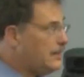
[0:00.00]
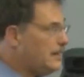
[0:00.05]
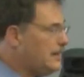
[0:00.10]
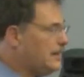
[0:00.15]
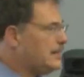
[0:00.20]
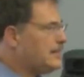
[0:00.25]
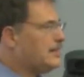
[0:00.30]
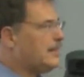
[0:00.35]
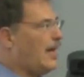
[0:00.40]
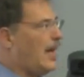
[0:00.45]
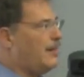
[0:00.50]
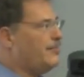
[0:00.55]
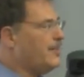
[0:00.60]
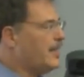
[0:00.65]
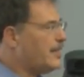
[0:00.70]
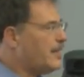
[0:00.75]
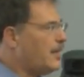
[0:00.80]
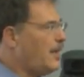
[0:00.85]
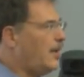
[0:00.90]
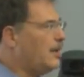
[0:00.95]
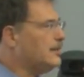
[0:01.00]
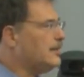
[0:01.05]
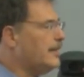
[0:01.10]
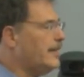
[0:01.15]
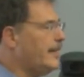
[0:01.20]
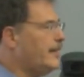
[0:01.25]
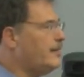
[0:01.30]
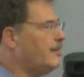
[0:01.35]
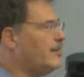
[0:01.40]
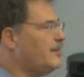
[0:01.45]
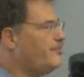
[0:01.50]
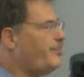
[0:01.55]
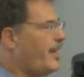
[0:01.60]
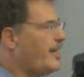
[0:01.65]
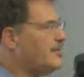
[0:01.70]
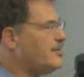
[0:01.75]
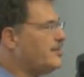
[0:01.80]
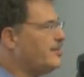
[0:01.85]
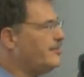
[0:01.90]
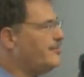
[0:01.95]
Islamic cult leader in
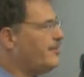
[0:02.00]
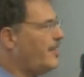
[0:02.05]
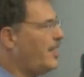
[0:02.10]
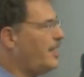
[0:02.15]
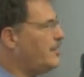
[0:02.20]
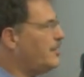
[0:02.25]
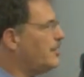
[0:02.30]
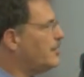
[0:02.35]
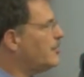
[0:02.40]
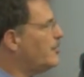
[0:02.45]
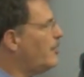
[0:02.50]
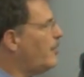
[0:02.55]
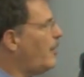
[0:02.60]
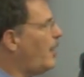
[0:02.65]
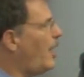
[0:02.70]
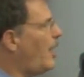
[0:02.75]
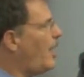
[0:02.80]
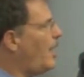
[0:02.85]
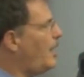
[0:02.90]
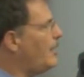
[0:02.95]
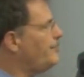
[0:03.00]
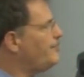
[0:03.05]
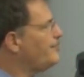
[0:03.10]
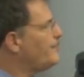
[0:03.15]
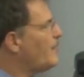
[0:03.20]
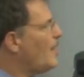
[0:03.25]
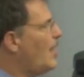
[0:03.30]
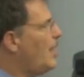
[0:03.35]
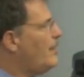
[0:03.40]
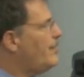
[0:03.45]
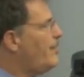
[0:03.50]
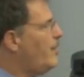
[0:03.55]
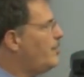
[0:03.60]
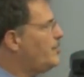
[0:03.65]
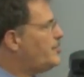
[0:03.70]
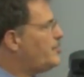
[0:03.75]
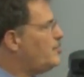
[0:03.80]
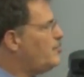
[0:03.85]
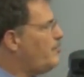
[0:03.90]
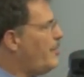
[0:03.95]
Pennsylvania, Gulen,
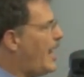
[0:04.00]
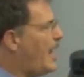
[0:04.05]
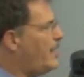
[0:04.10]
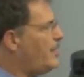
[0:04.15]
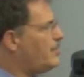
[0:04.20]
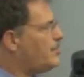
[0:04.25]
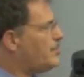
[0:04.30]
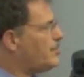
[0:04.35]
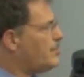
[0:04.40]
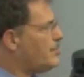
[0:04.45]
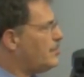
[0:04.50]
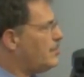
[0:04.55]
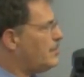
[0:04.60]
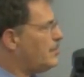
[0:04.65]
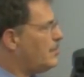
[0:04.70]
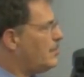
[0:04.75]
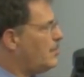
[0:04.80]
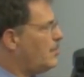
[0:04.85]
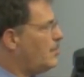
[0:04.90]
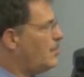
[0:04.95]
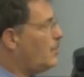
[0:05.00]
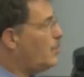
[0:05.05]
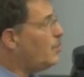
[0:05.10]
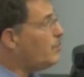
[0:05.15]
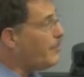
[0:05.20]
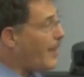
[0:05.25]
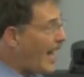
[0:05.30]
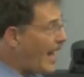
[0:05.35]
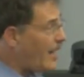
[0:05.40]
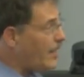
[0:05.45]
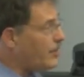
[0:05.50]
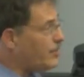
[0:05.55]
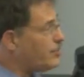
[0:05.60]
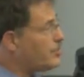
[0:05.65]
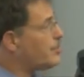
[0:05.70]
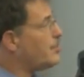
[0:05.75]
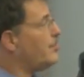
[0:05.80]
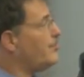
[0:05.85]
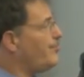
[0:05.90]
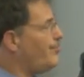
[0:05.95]
those who managed, who
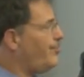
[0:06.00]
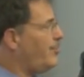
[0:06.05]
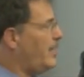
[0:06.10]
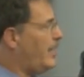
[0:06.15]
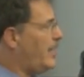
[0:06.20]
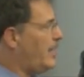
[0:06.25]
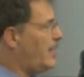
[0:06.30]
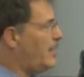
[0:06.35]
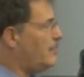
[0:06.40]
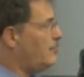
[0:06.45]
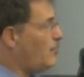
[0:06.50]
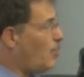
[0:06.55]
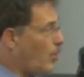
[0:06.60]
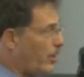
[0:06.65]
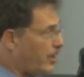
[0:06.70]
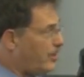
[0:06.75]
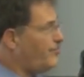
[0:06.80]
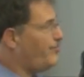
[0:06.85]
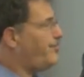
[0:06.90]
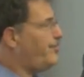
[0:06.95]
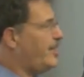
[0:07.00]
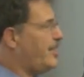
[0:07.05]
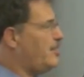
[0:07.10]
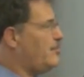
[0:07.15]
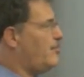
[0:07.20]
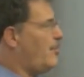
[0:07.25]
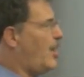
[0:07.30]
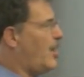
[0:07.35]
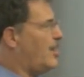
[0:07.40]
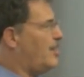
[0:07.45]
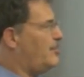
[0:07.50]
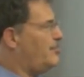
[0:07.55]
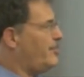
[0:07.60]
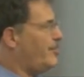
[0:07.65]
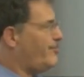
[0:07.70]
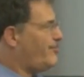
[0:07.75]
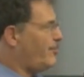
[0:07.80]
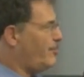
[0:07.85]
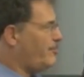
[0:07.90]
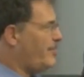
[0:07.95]
managed could flee. More can flee tomorrow,
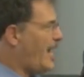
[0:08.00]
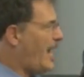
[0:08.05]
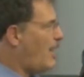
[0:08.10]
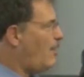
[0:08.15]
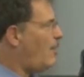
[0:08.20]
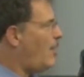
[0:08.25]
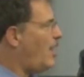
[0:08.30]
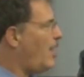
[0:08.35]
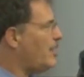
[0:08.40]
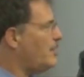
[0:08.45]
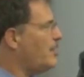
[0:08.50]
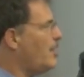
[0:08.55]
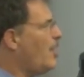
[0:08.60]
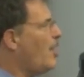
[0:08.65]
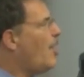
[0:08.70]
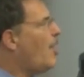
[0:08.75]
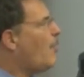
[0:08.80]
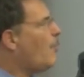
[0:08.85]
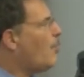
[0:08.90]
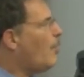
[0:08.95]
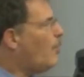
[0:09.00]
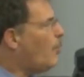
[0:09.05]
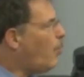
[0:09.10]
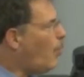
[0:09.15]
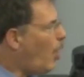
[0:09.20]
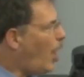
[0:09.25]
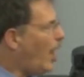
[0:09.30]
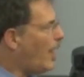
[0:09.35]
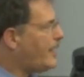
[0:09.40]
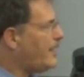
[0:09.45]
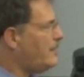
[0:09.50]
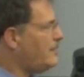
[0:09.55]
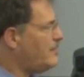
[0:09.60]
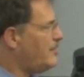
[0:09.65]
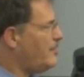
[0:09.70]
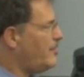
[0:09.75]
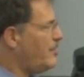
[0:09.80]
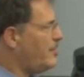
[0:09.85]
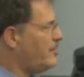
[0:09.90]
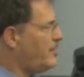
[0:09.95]
but from now on, will walk
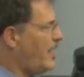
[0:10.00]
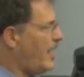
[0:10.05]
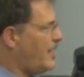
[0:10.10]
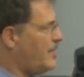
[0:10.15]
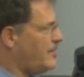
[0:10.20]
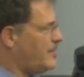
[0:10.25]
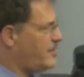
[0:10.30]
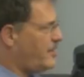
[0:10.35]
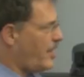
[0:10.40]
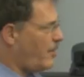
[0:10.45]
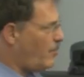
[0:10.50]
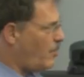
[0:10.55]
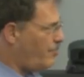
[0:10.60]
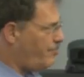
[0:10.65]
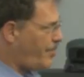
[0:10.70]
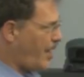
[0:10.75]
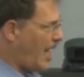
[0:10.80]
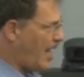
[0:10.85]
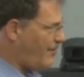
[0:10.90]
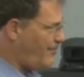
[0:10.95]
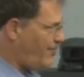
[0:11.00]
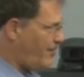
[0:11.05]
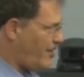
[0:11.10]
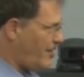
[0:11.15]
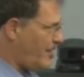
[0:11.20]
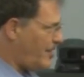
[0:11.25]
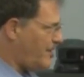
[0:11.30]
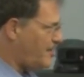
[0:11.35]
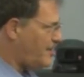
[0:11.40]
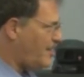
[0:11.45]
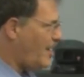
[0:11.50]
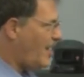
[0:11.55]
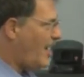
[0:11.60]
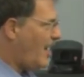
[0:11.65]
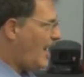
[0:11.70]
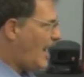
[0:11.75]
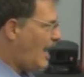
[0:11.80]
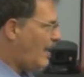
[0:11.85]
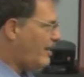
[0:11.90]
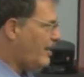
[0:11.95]
into their dens. They will pay for this.
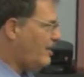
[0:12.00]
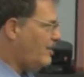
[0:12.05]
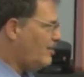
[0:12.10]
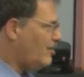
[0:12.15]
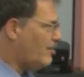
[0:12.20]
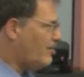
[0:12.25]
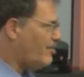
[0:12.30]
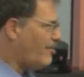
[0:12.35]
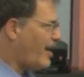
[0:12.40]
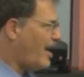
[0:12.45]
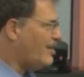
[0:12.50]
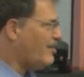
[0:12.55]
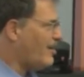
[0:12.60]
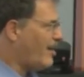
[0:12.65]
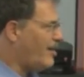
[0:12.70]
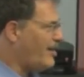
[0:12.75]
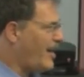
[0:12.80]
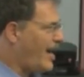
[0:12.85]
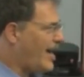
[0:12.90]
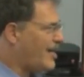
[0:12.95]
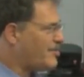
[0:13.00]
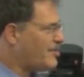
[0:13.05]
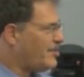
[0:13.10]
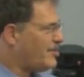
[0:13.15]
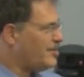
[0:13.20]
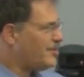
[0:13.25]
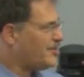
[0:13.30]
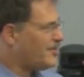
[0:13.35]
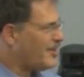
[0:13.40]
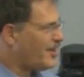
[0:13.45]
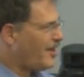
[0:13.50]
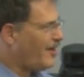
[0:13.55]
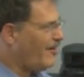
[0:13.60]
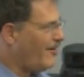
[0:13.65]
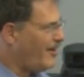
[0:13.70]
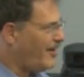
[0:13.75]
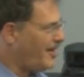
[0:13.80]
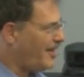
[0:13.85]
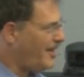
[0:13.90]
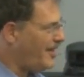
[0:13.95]
How can you threaten our national
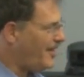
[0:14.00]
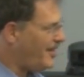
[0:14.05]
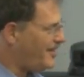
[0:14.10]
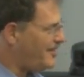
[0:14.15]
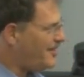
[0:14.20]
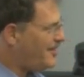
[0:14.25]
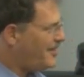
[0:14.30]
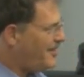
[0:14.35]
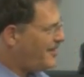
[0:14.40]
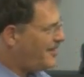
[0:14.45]
security? And